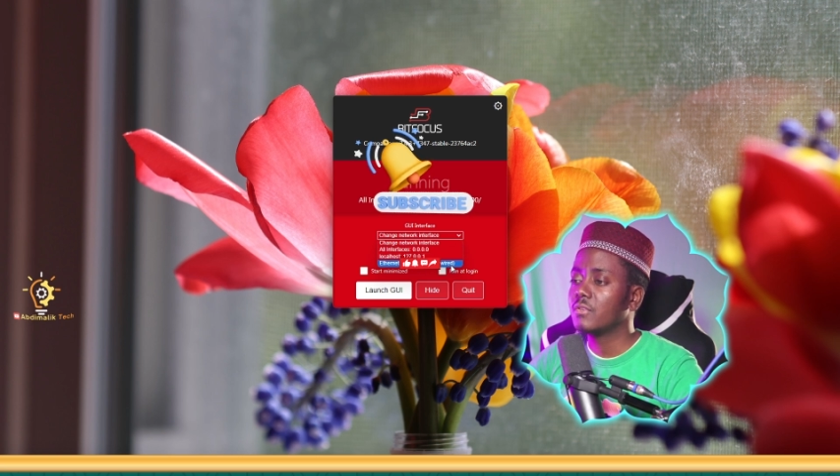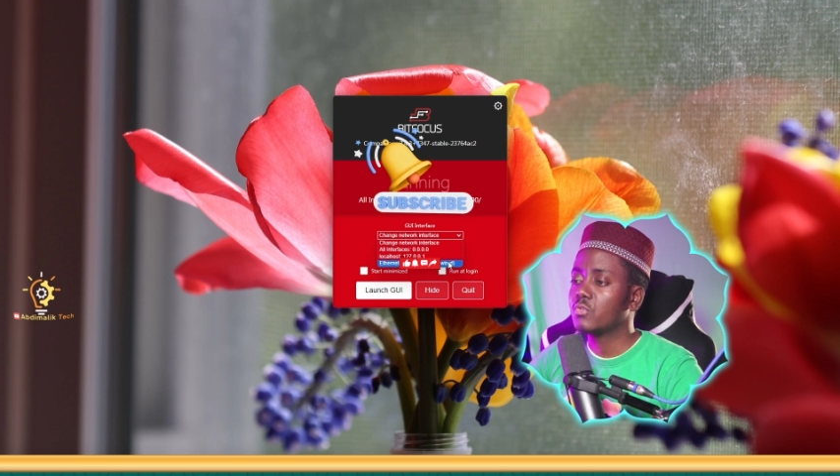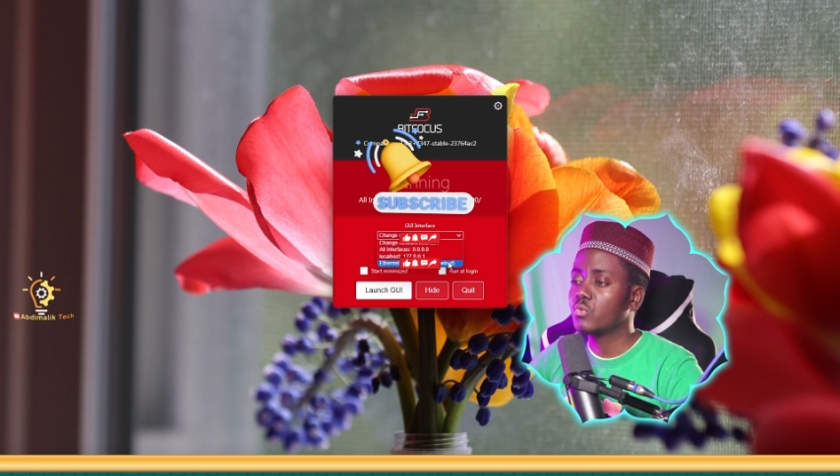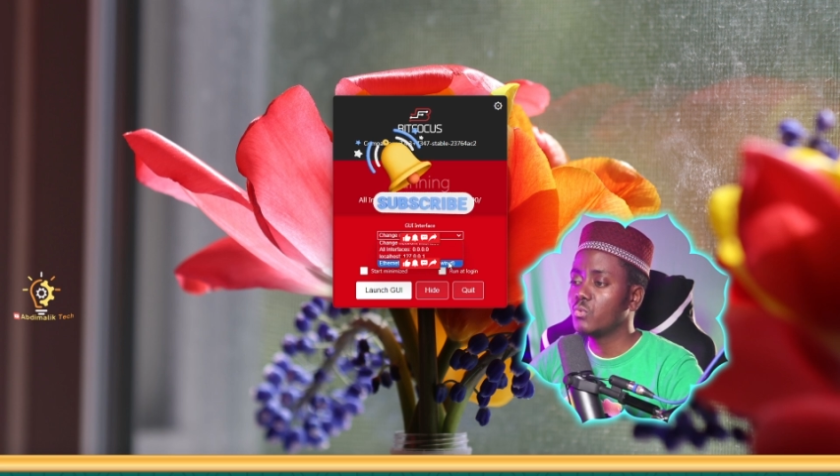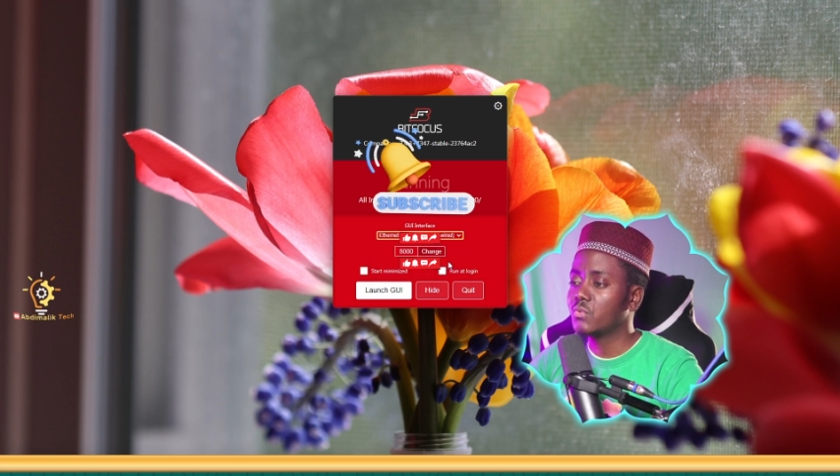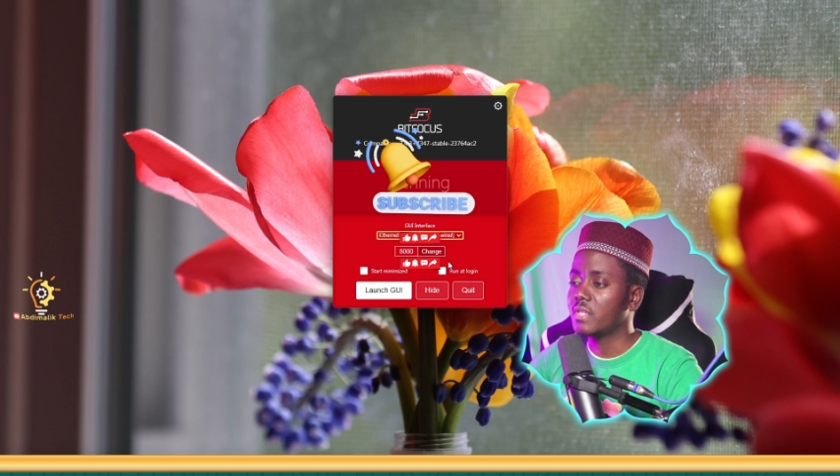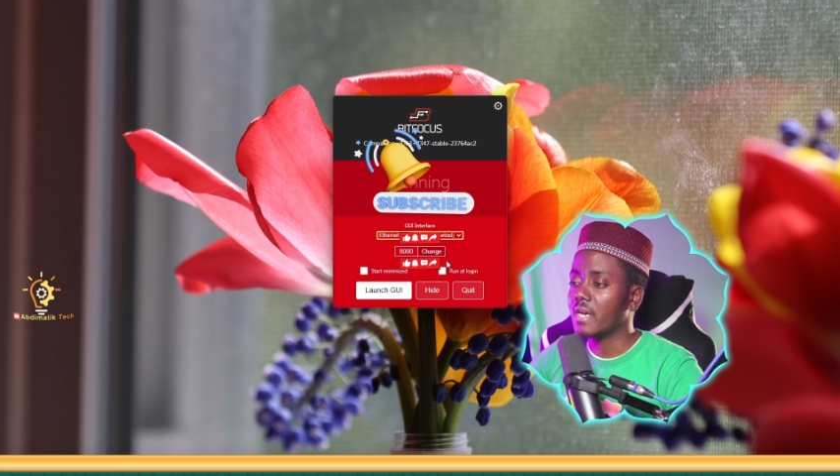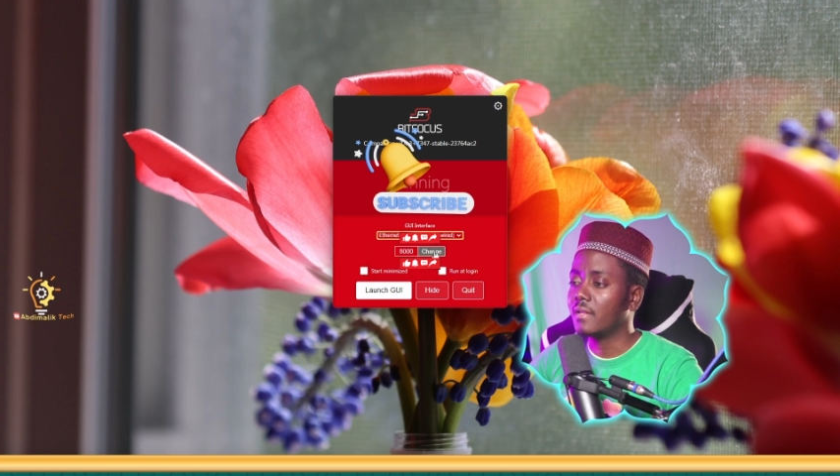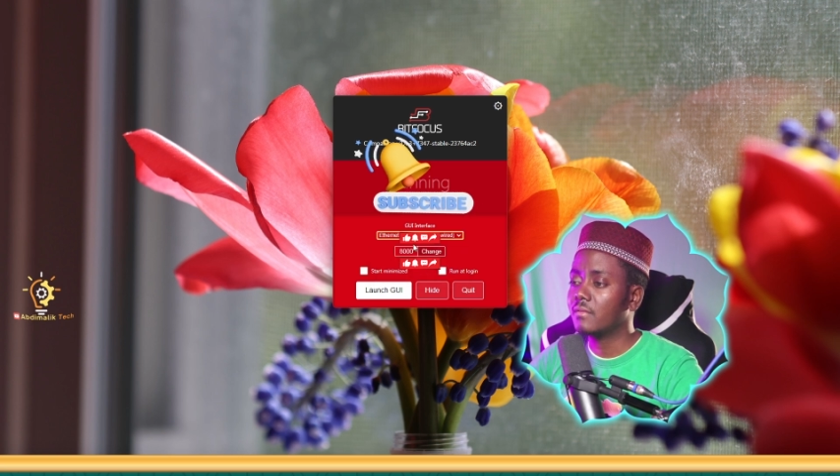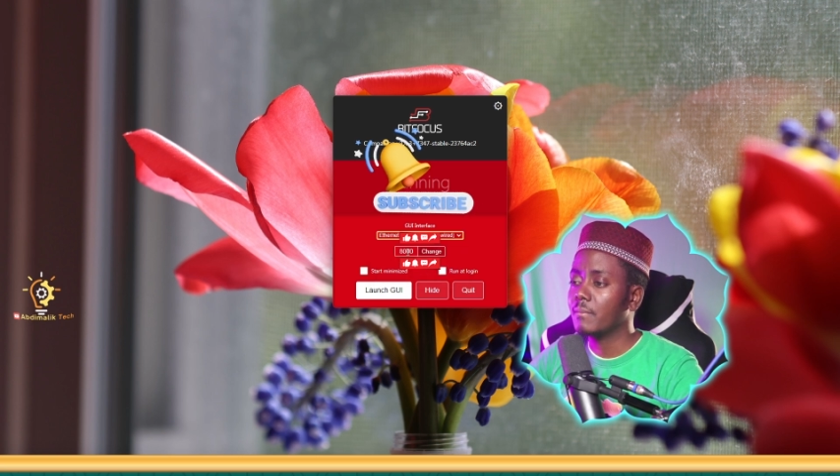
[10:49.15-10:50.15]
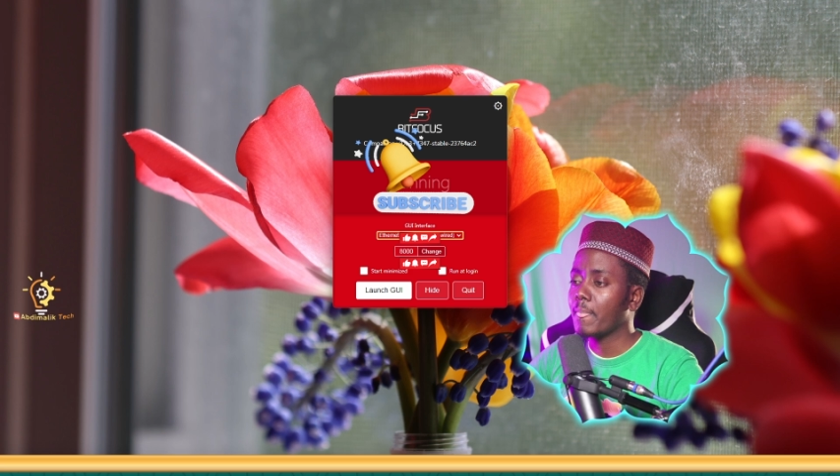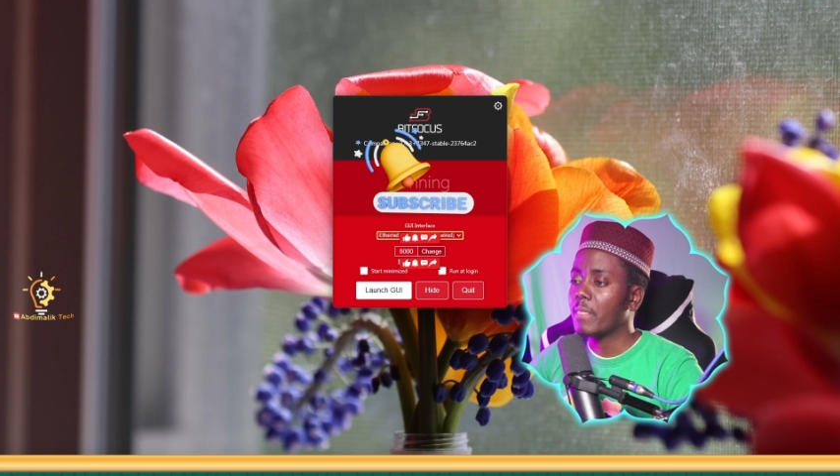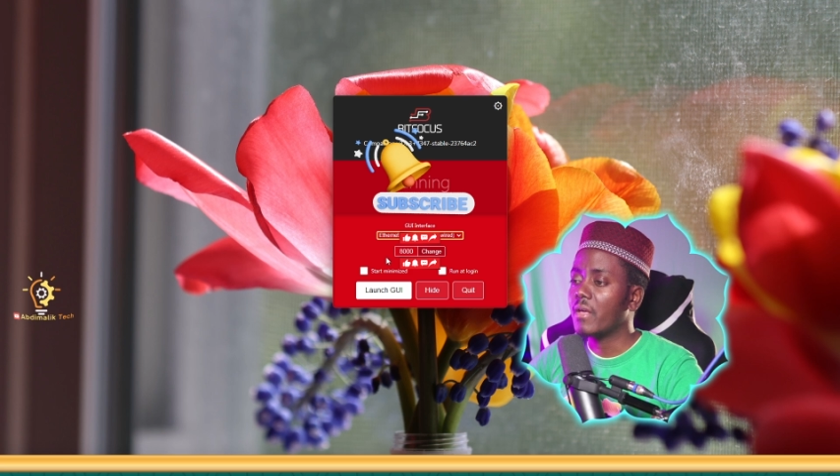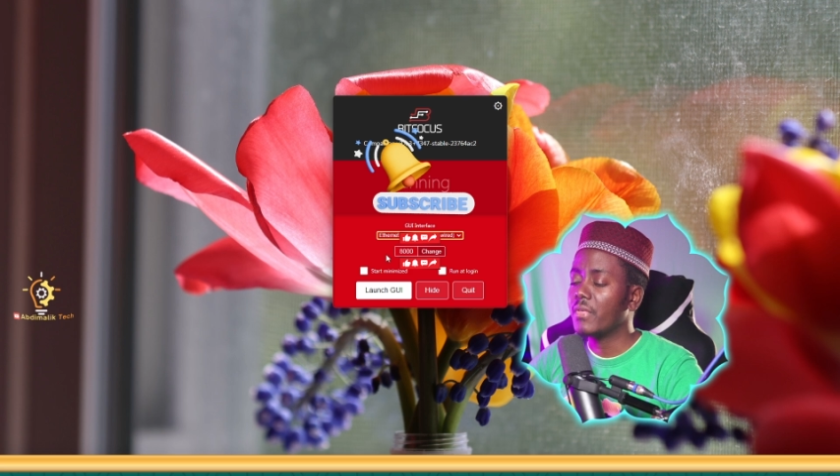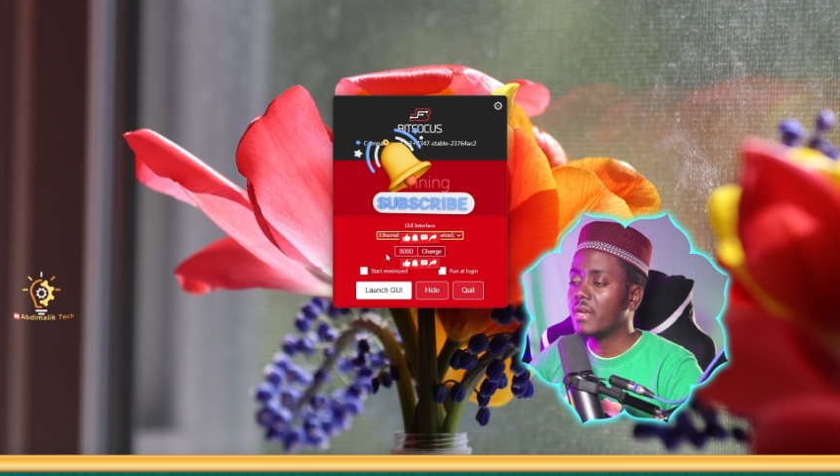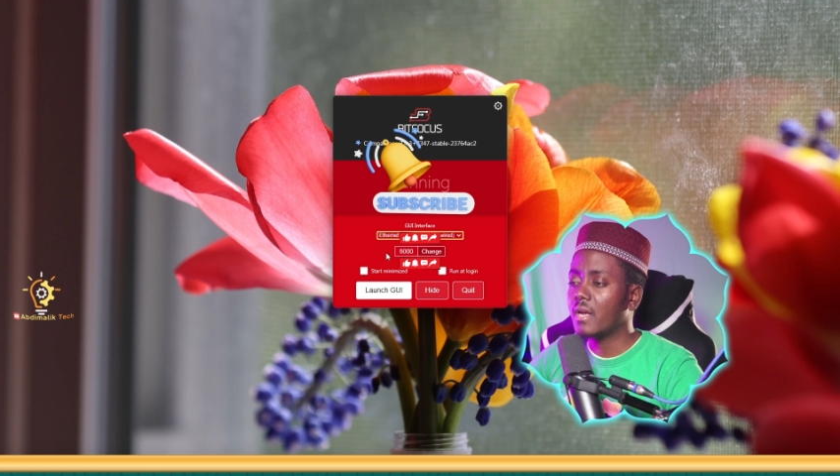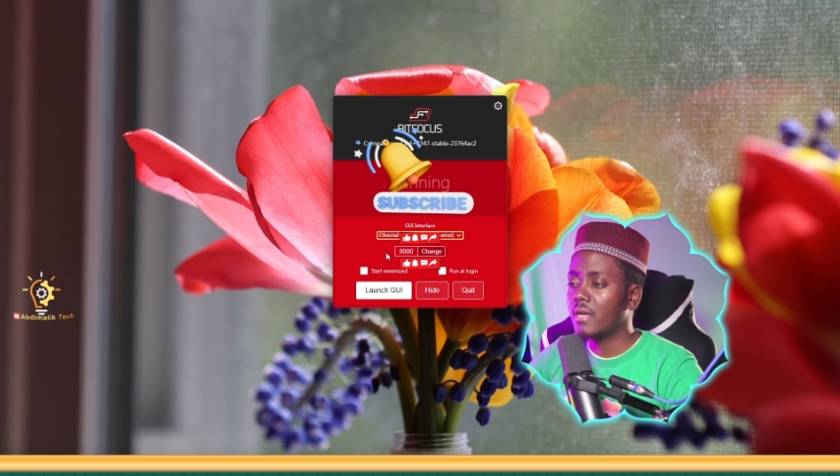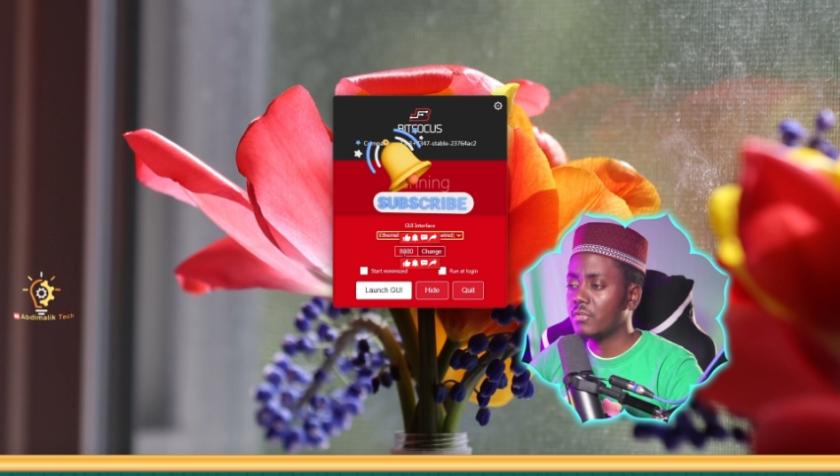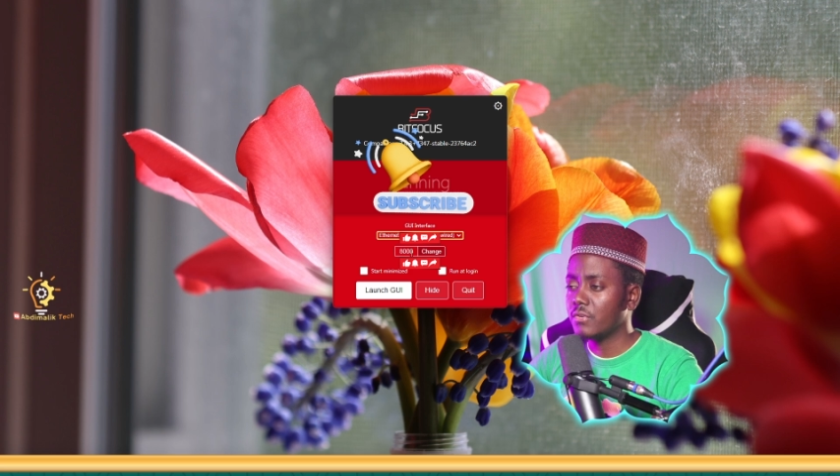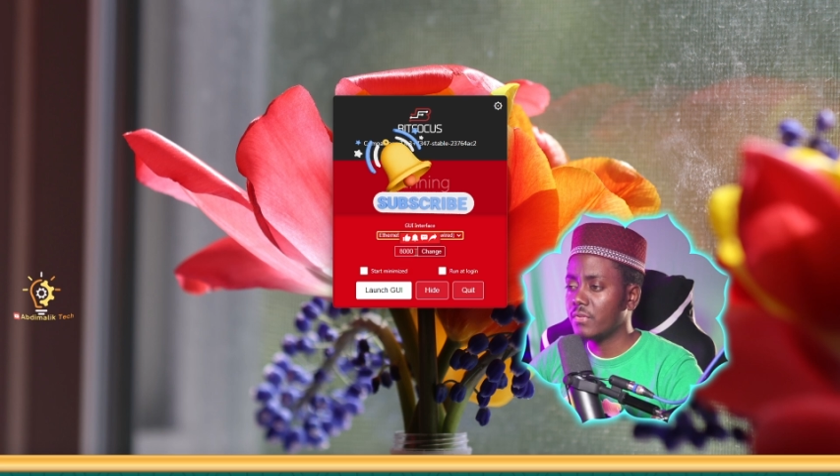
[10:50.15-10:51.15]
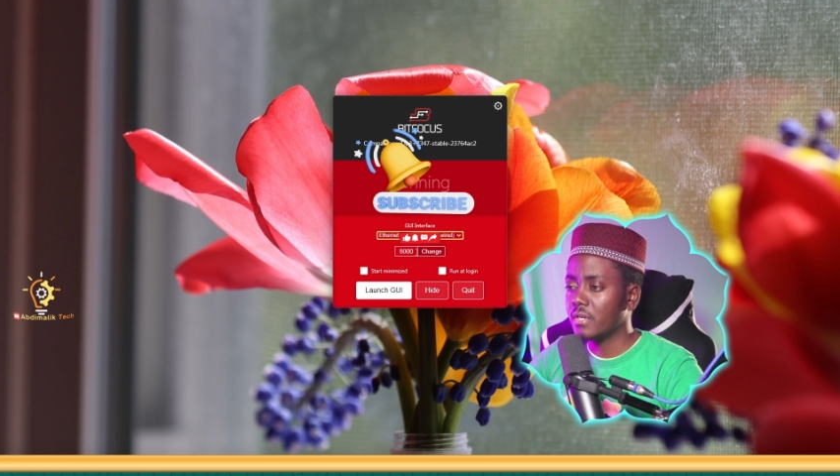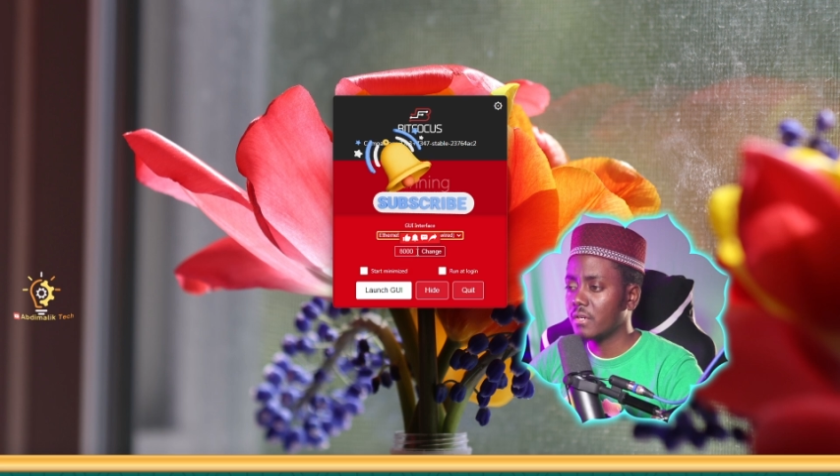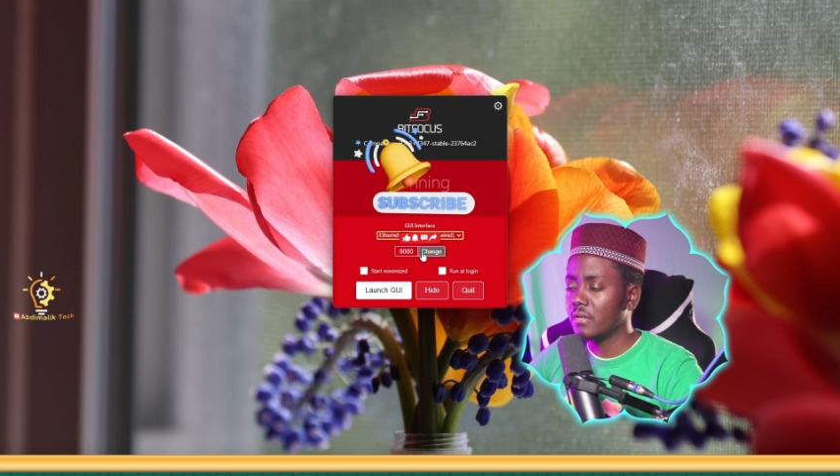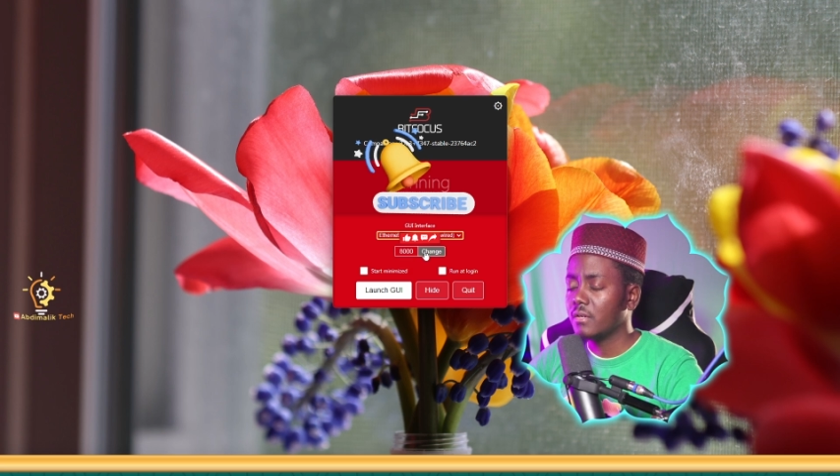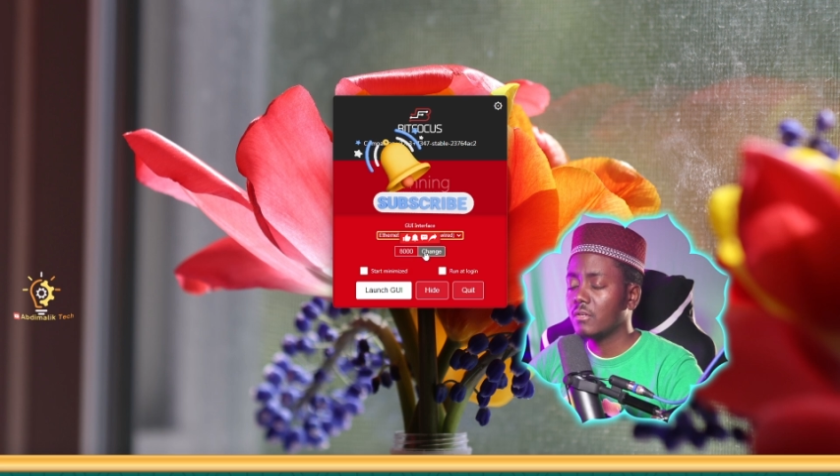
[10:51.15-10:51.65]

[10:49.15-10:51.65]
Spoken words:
Choose that, and then under there,